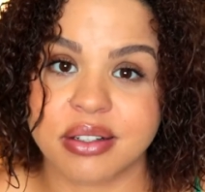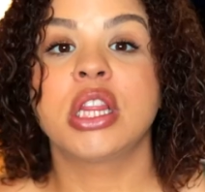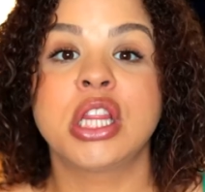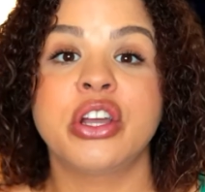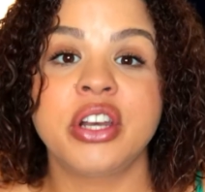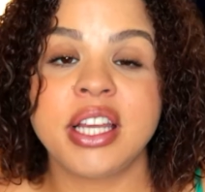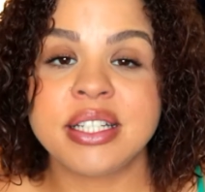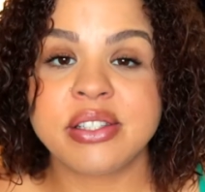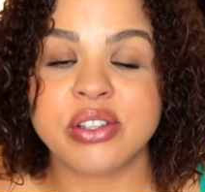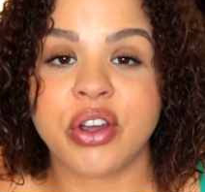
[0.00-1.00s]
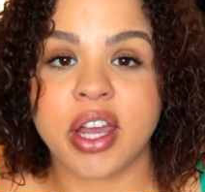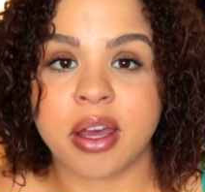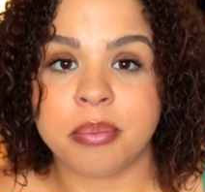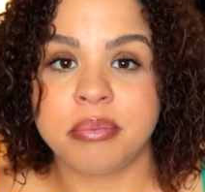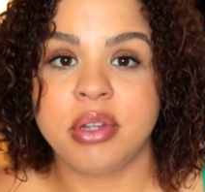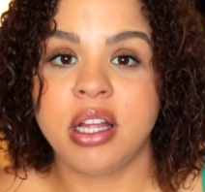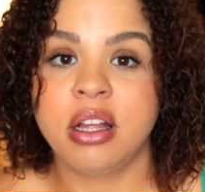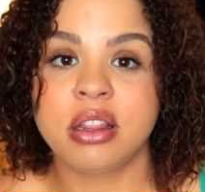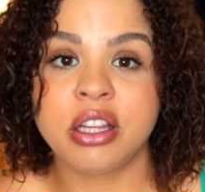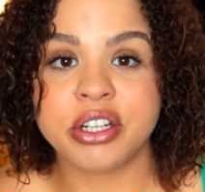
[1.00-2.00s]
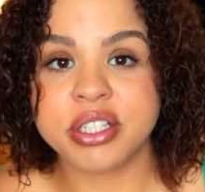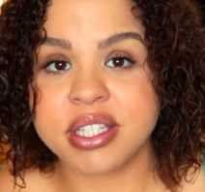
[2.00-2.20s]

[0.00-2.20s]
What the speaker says: Learn Instagram. Learn